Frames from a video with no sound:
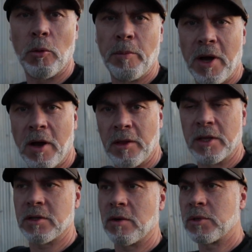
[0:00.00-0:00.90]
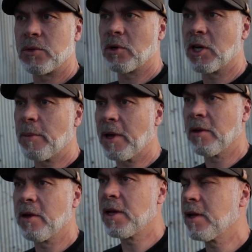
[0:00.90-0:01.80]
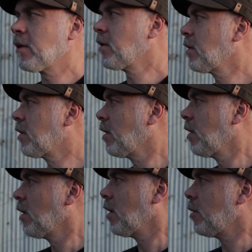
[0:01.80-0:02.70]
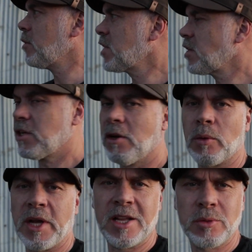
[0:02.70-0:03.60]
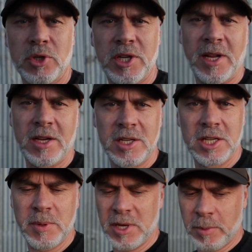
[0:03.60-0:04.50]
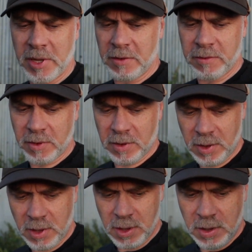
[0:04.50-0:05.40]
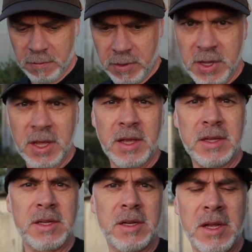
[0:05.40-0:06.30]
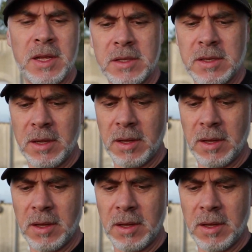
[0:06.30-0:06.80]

barn that I was talking about earlier. It's actually an old cattle shed. Actually, it's been up here for years and years.